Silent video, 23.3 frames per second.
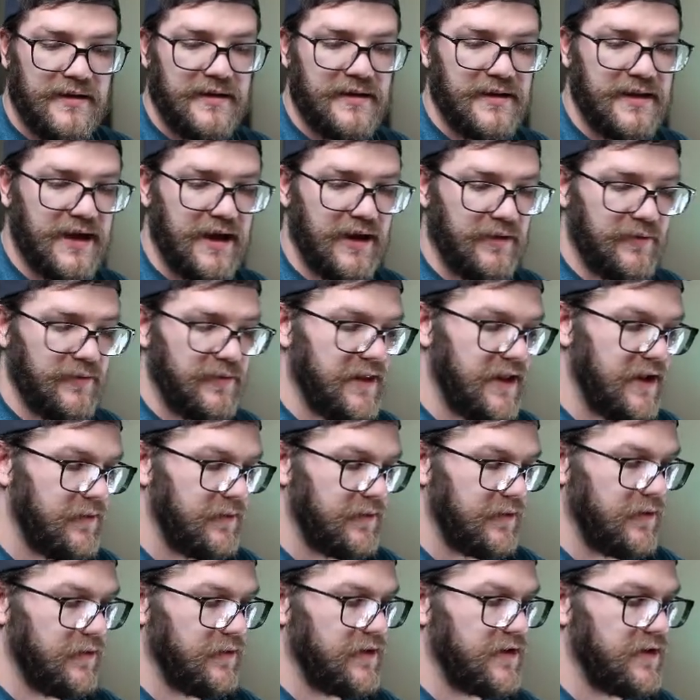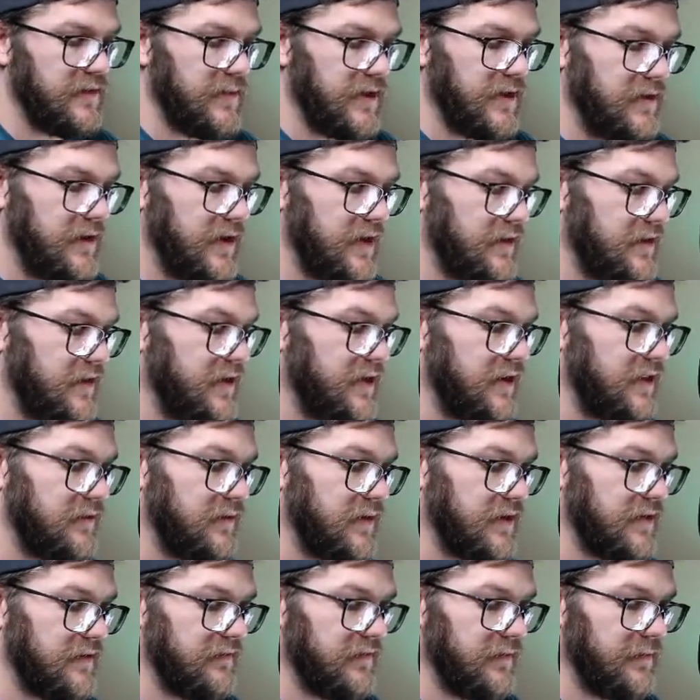That one goes to me. You guys can get the
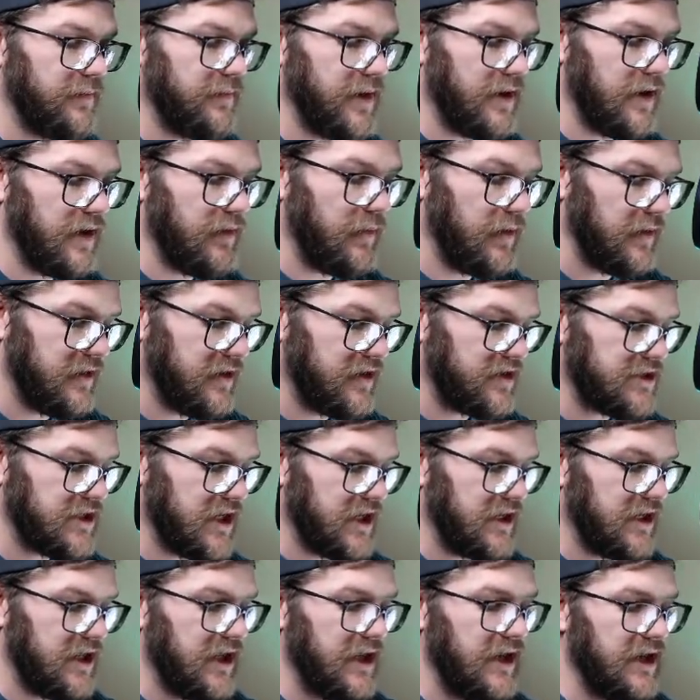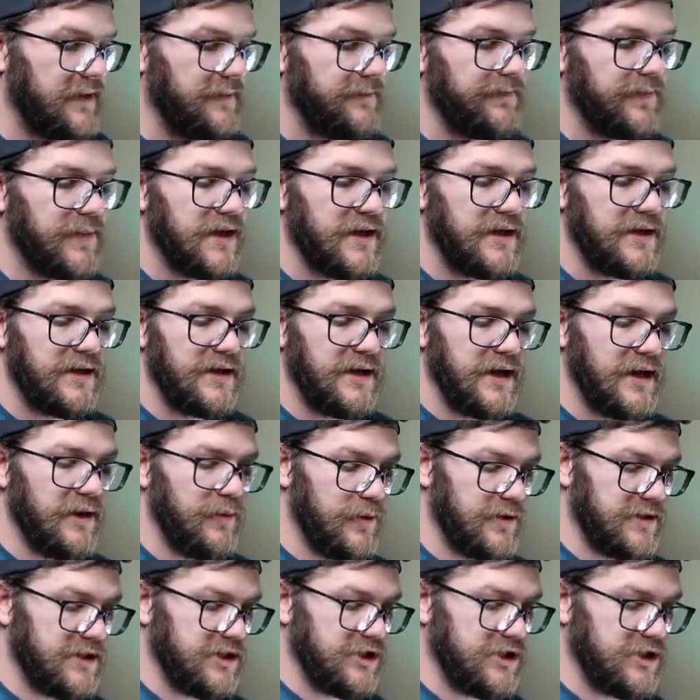rest of it, but I want the